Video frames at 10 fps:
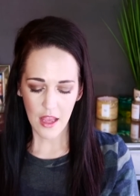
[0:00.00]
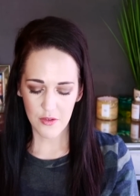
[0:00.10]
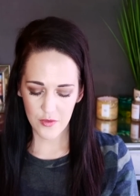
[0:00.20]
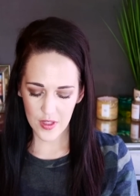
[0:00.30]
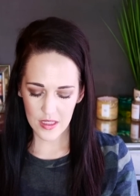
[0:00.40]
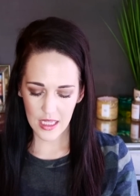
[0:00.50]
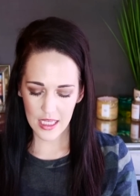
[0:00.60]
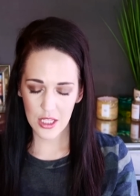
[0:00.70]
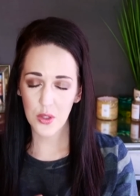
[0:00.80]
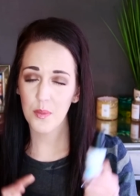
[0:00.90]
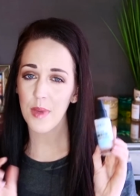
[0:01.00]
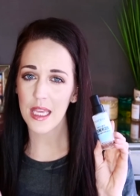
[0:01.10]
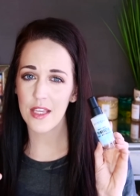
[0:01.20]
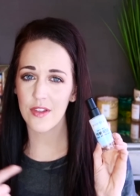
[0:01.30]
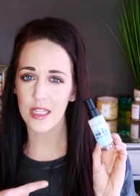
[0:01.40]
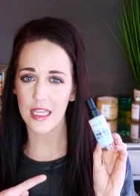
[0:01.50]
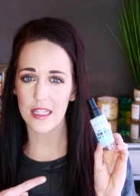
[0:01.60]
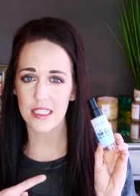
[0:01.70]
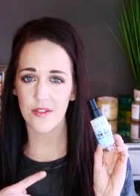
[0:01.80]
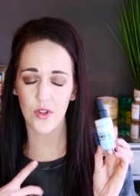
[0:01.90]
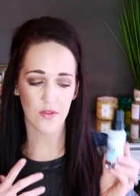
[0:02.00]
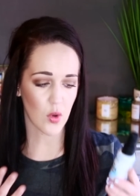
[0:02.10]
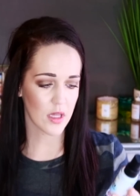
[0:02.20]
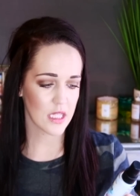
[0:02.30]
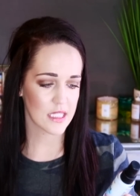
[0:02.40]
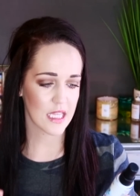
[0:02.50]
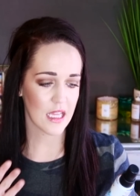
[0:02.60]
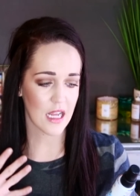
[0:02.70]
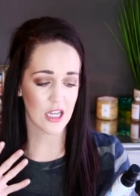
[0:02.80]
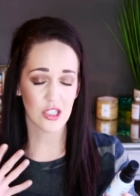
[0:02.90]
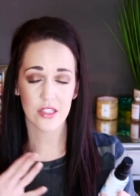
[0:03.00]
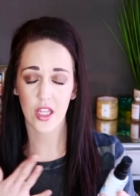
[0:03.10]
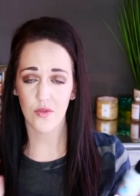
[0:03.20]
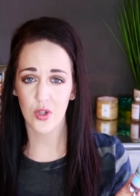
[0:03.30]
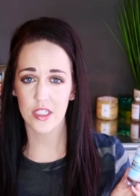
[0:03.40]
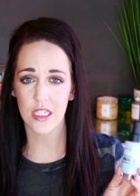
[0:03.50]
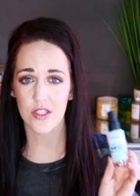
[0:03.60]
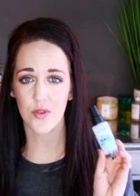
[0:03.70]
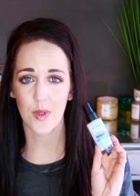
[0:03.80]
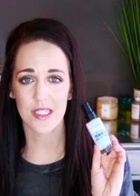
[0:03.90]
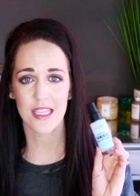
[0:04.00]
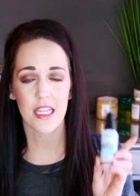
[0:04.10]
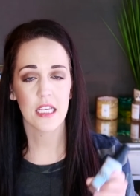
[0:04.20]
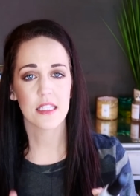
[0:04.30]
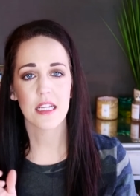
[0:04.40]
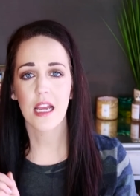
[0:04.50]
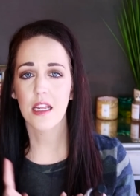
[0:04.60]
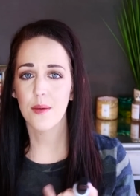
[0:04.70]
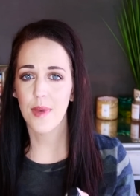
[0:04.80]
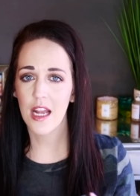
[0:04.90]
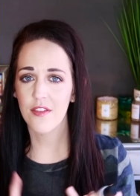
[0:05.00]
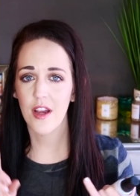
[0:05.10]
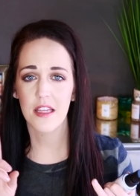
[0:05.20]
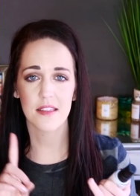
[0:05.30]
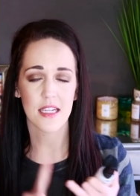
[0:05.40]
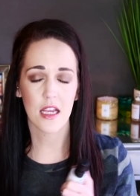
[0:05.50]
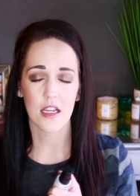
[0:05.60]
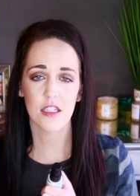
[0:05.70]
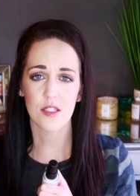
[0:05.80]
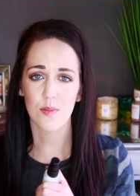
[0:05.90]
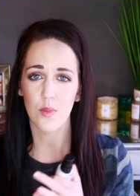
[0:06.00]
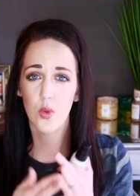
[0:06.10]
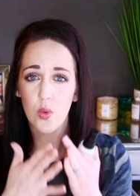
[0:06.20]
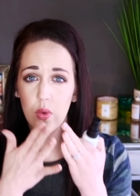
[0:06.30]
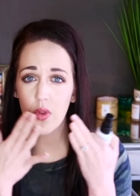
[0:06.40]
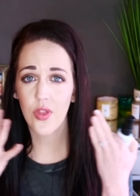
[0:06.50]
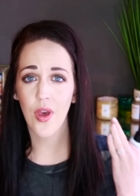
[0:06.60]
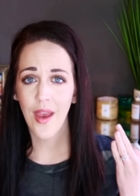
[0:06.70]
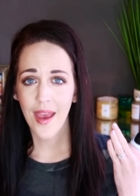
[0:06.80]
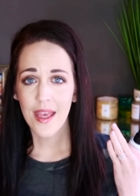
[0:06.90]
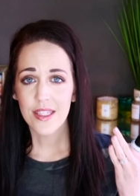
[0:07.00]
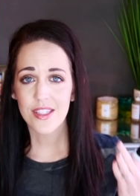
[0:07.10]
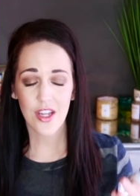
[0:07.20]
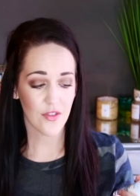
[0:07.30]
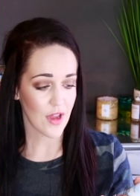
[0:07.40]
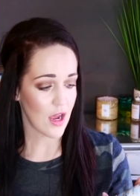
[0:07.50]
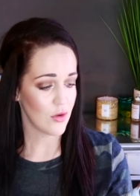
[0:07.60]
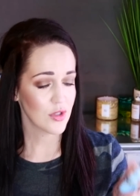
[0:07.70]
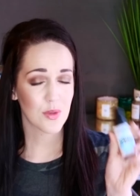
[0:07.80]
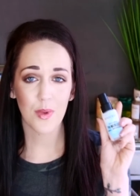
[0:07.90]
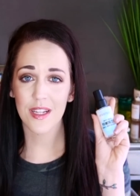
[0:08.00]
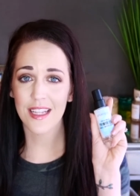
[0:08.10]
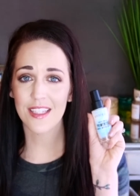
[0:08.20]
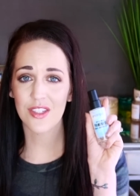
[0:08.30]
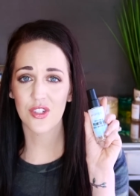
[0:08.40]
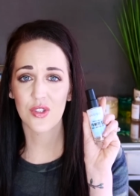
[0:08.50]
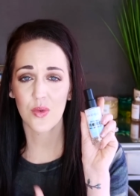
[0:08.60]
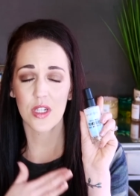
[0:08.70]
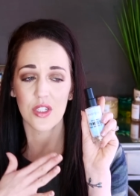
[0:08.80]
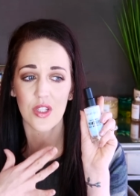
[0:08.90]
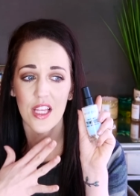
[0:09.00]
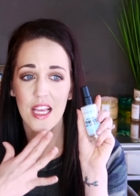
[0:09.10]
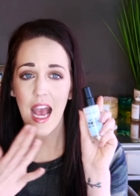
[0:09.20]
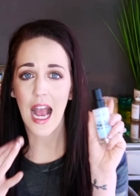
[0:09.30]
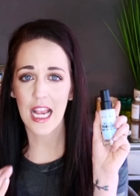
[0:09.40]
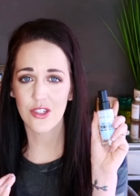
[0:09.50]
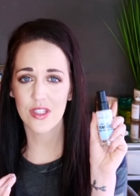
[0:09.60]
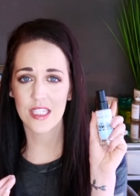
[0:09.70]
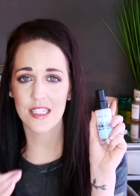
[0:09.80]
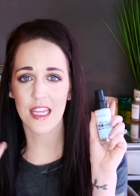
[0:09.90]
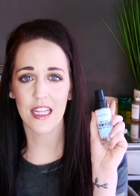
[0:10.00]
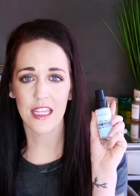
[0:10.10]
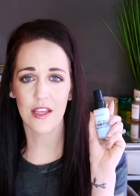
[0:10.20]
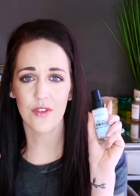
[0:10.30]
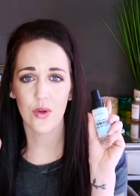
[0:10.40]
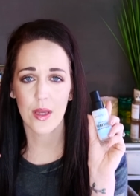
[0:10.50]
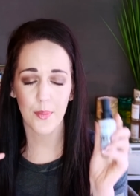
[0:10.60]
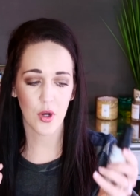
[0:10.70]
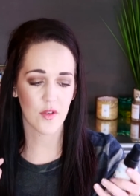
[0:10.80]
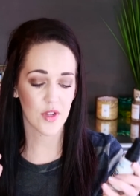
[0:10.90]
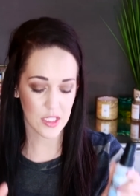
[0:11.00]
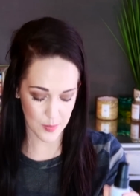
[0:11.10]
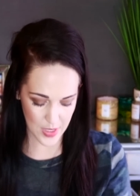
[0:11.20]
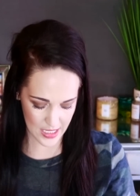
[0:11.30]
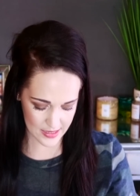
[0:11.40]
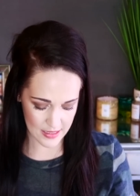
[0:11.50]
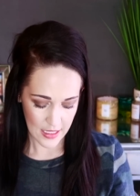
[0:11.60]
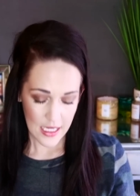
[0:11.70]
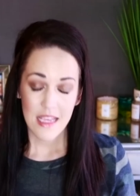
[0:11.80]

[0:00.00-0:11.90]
I feel like you may even like this if you have oily skin. I just love what it does for my skin. It's not going to mattify. It's not going to smooth stuff out, but it is just going to like hydrate the skin and give you a perfect base